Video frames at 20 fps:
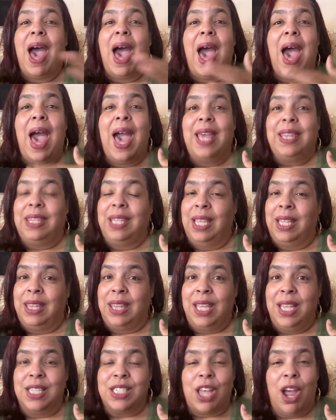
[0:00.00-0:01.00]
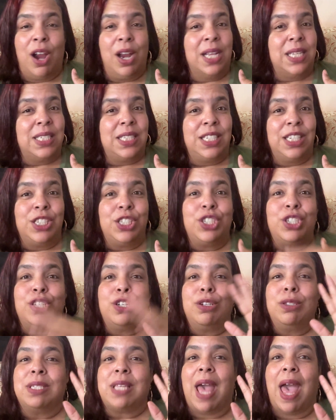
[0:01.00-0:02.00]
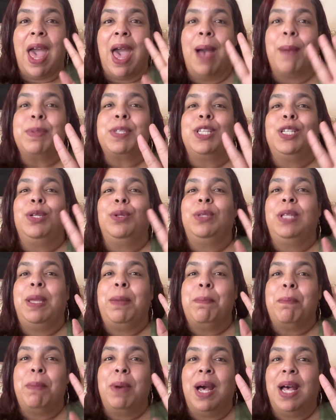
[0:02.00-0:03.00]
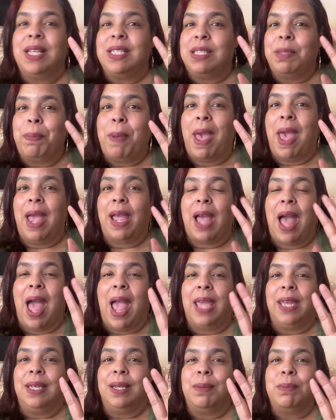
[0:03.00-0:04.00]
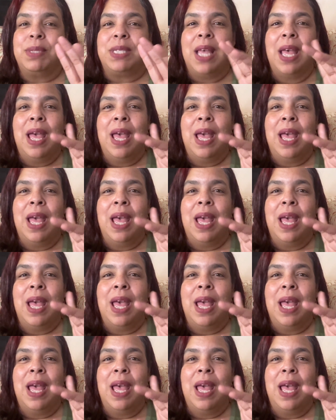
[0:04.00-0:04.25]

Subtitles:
I think these are essentials, absolutely must pack items,